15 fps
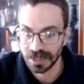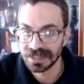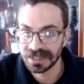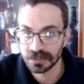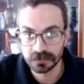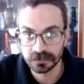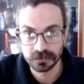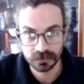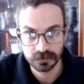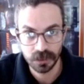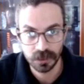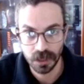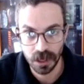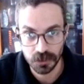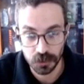in
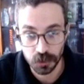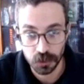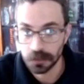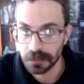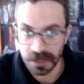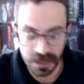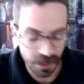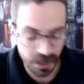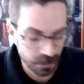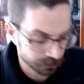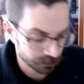a Zoom meeting.